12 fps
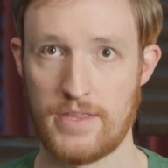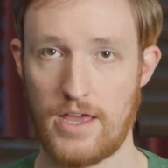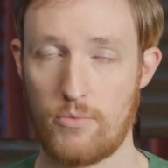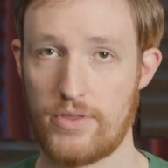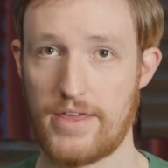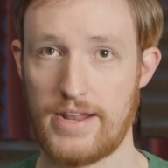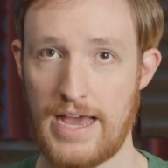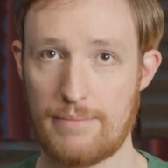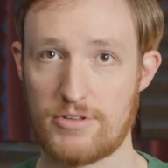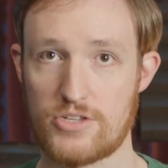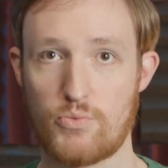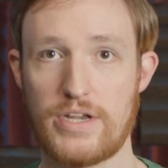And when that
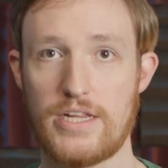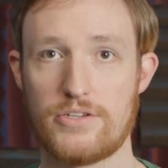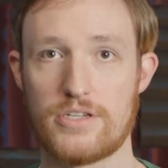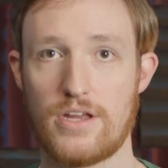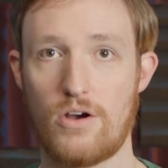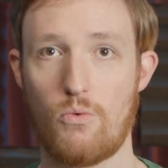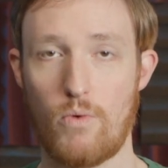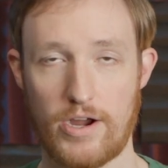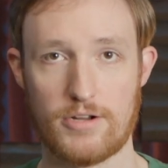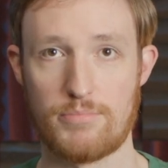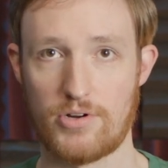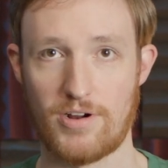happens, we need to know
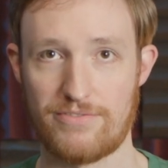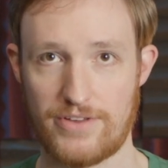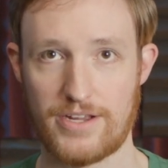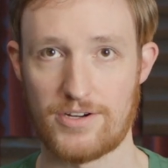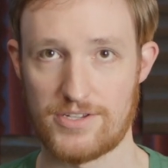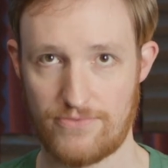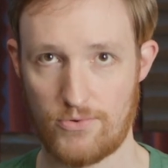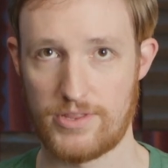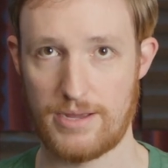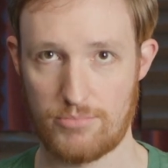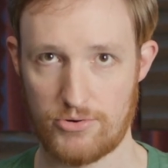where to put our fingers for that